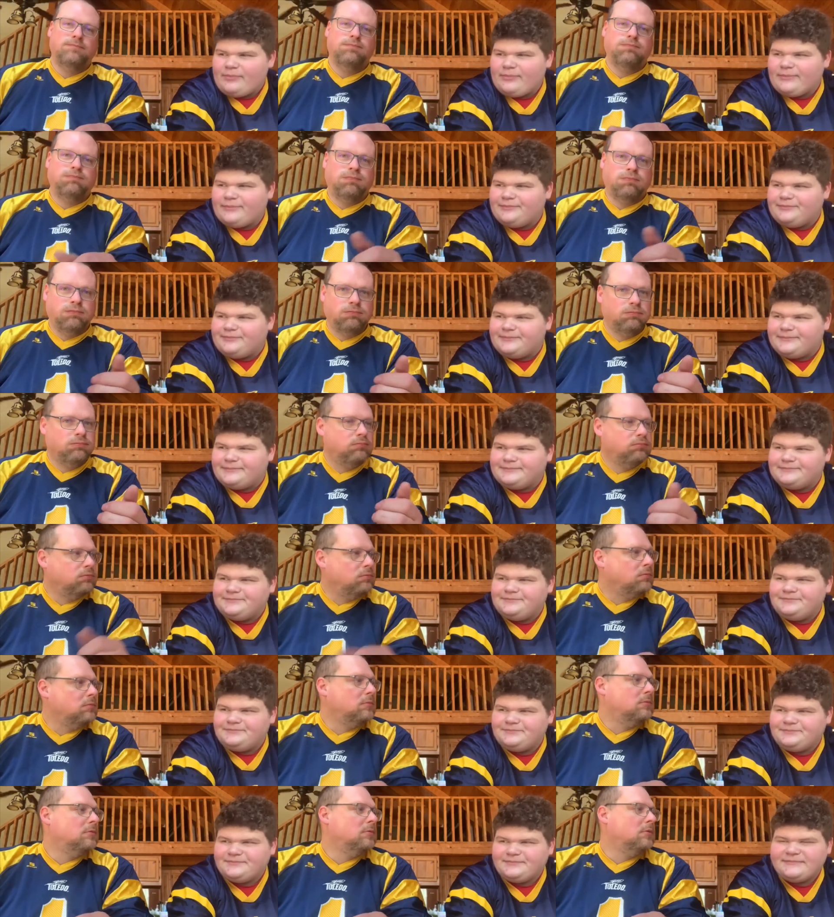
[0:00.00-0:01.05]

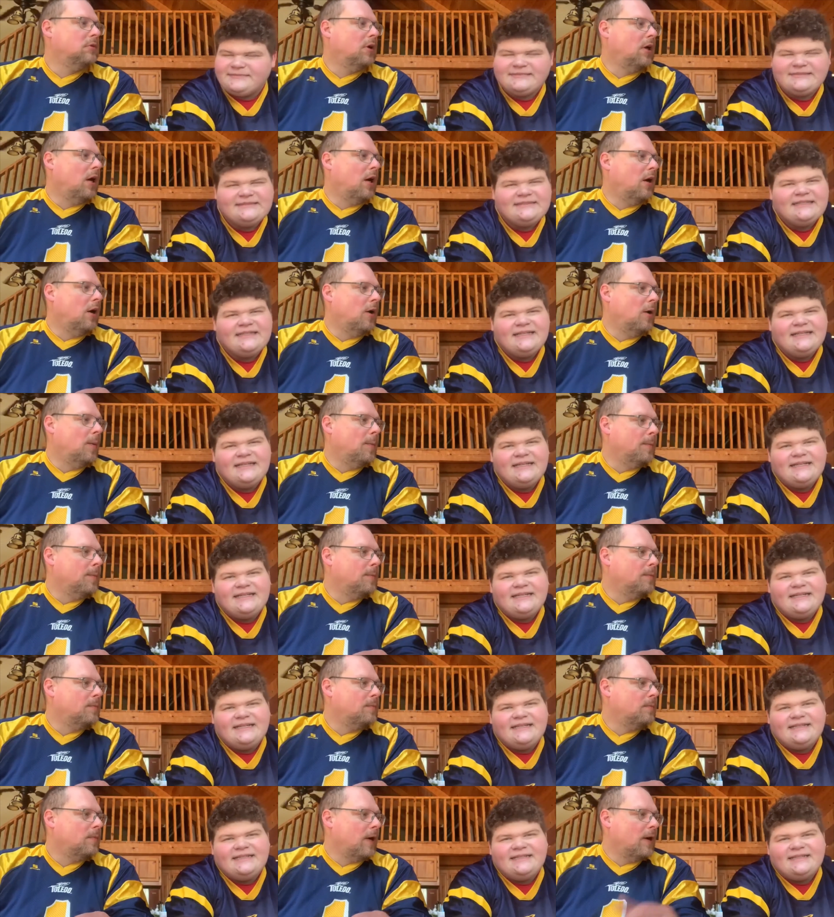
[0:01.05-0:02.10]
Speaker 1: Mm-hmm. Um,
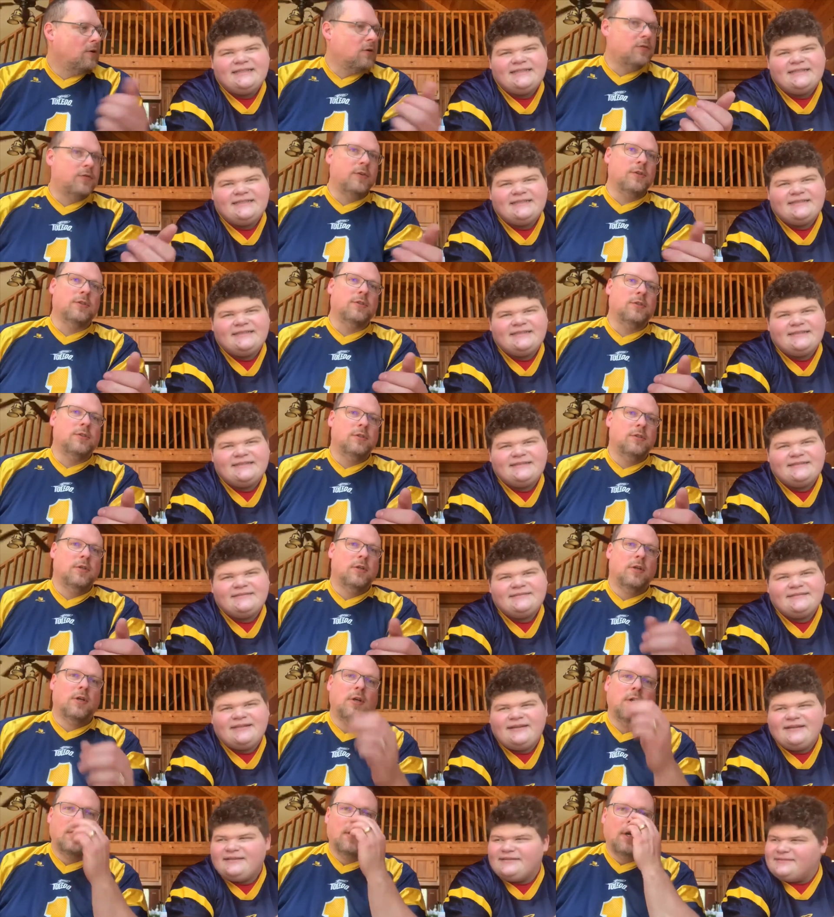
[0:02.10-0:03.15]
I'll go first.
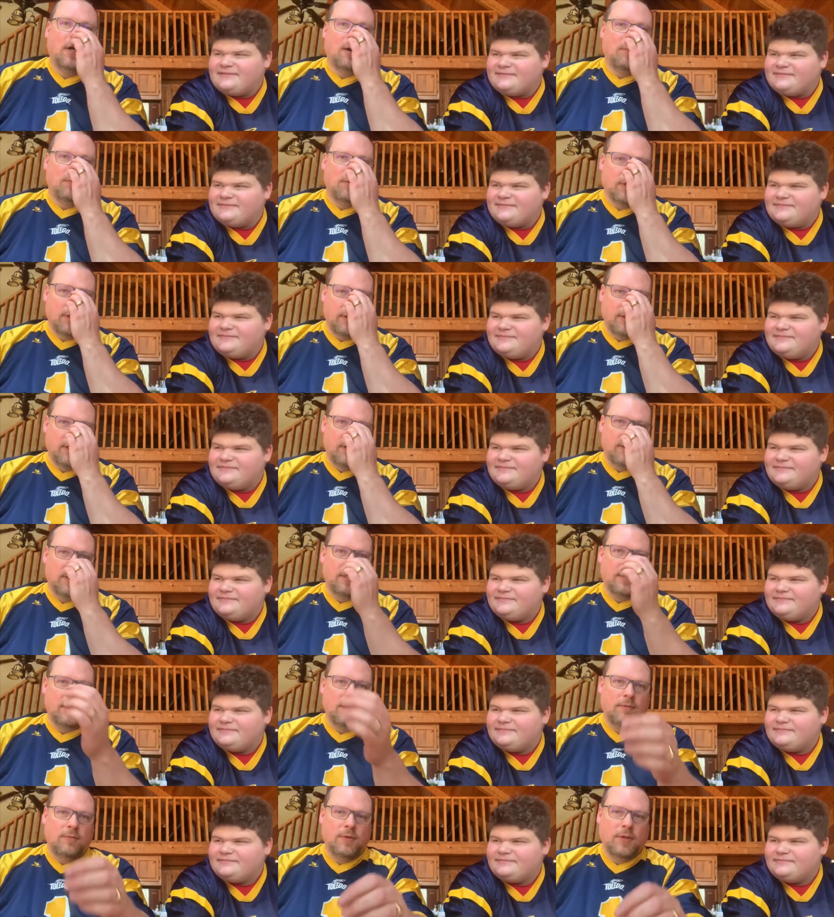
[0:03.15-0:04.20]
All right. I'm really thinking
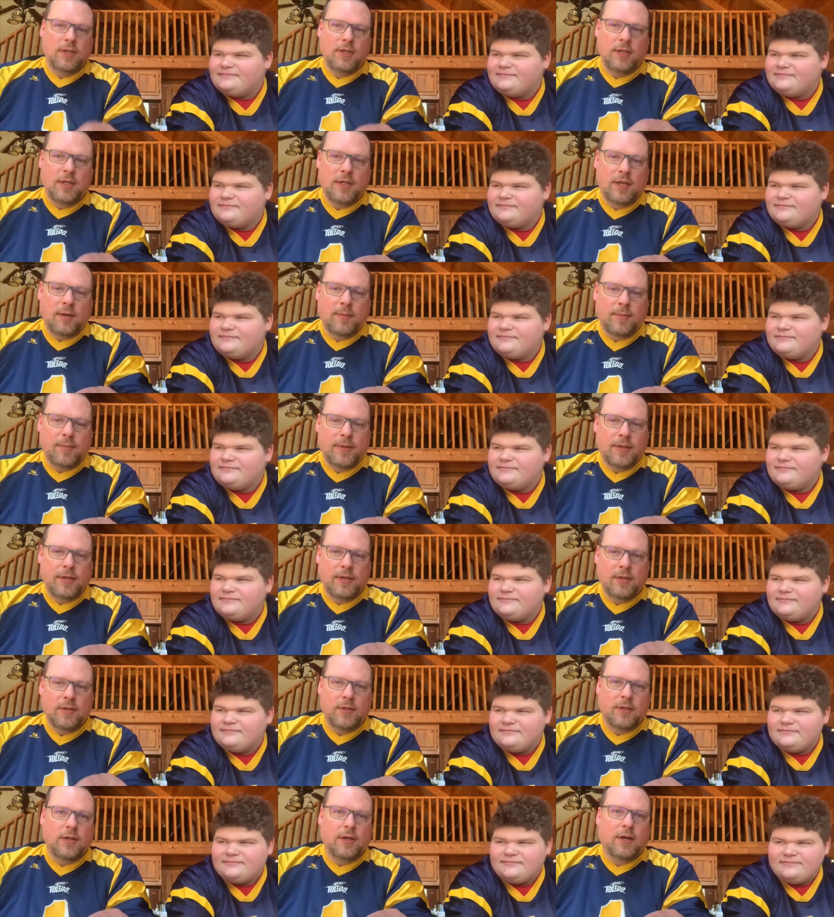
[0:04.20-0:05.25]
they really need help on
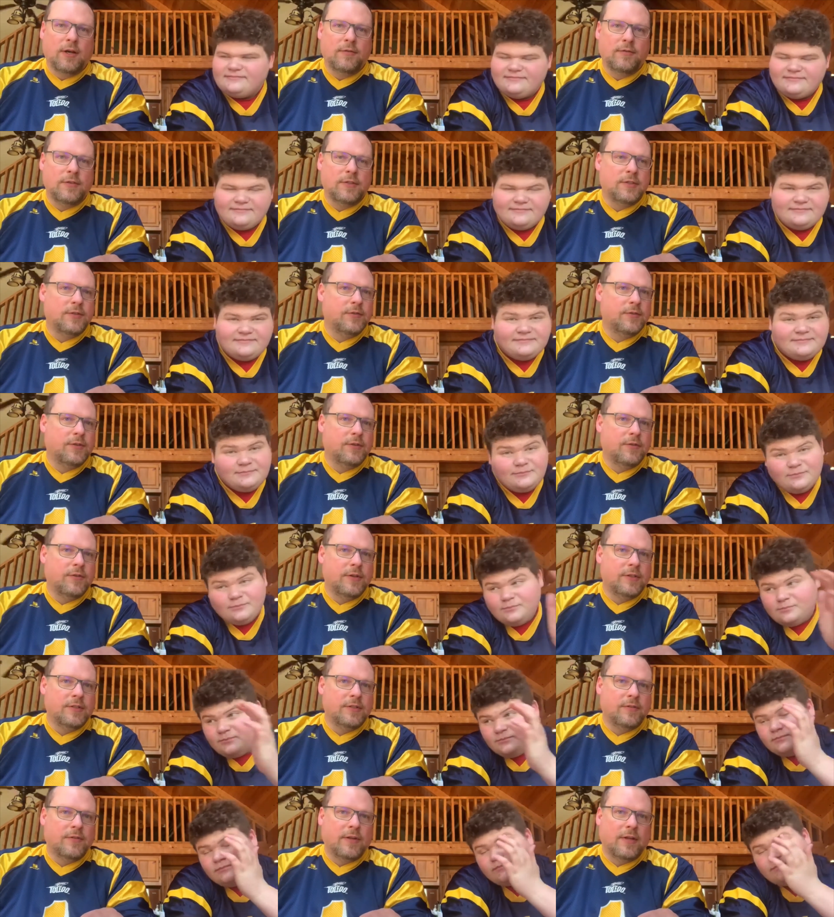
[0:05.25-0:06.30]
either the offensive or
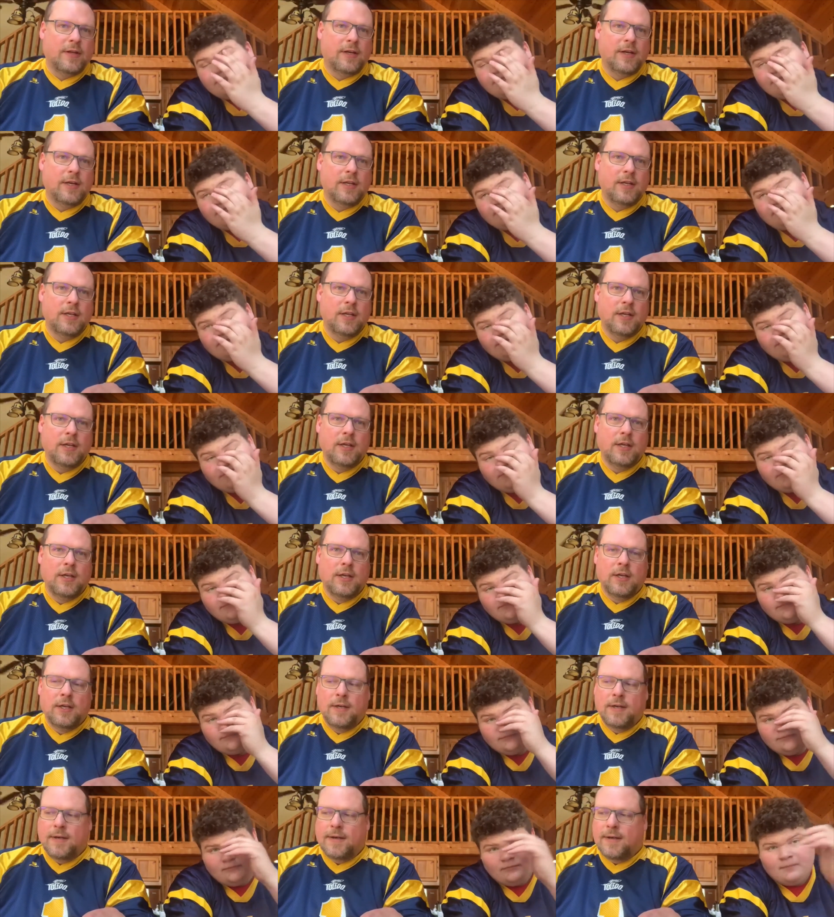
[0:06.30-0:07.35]
defensive line.
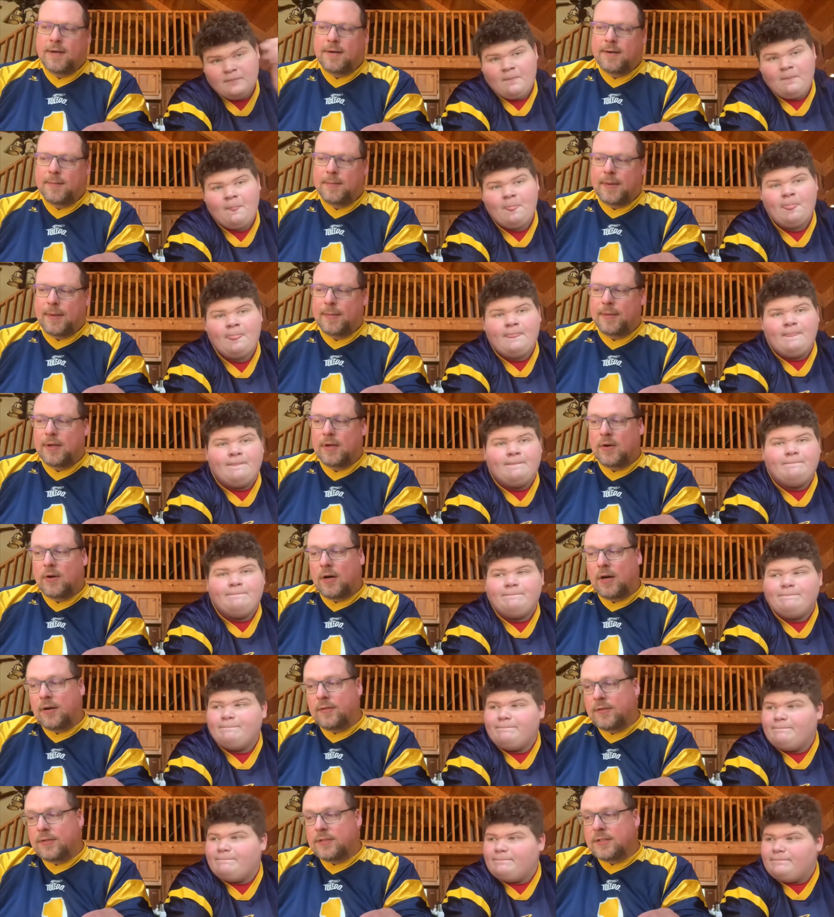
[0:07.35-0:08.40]
Um, I'm going to go
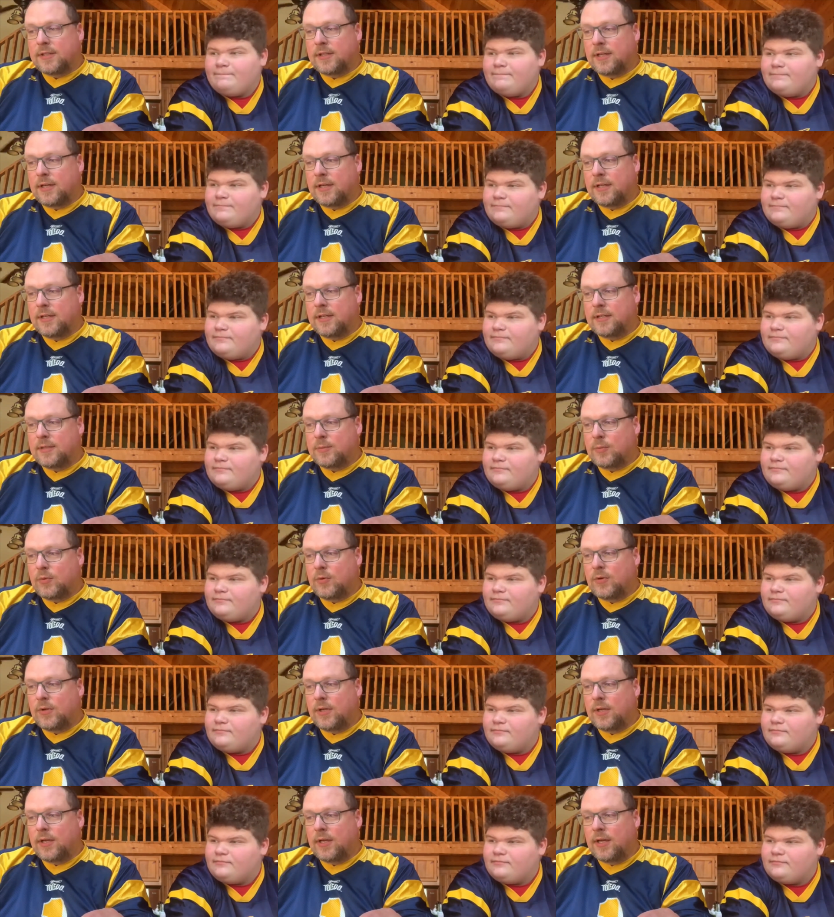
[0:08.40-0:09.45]
offensive line at this
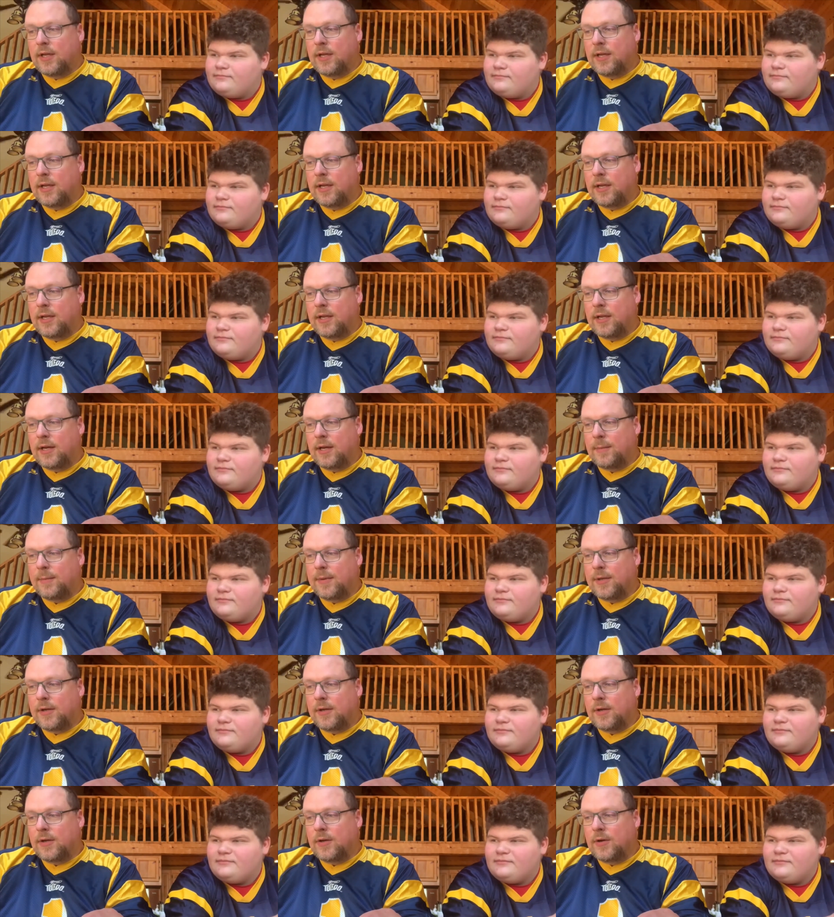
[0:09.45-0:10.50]
point, and I'm
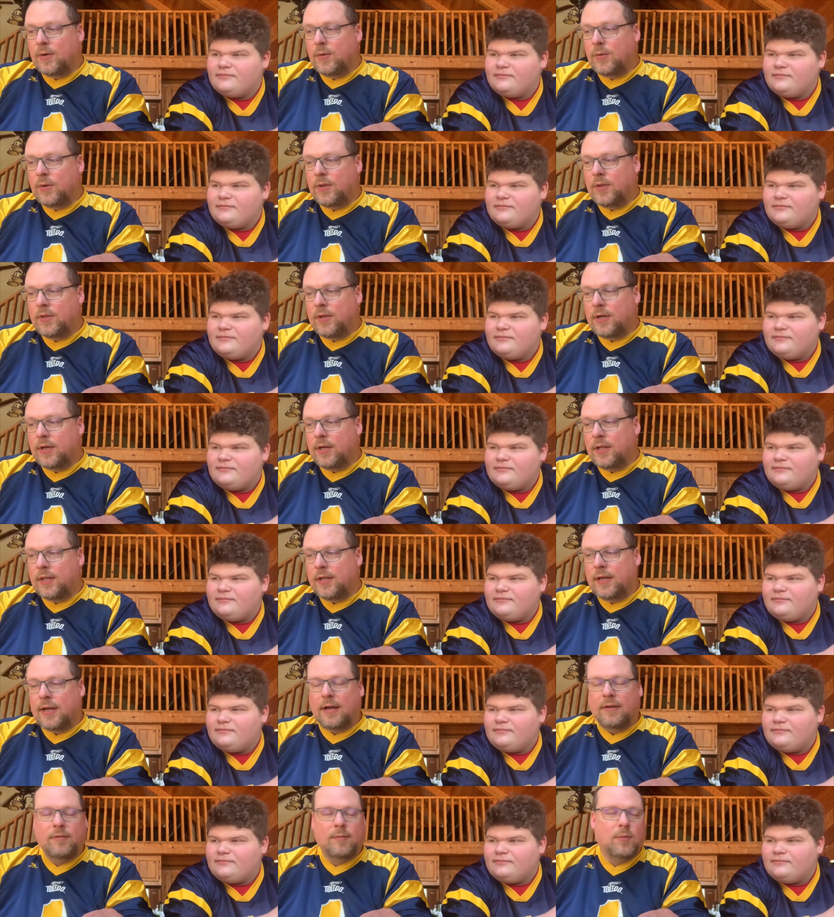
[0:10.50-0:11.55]
going to go with uh, the
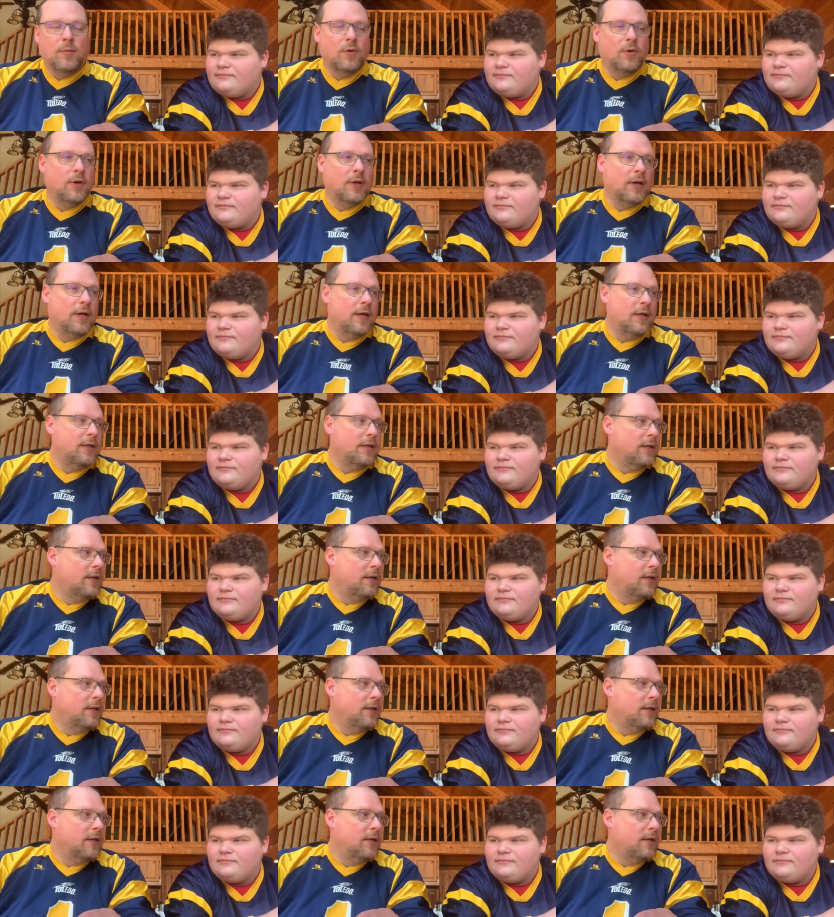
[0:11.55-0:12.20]
guy from Oregon,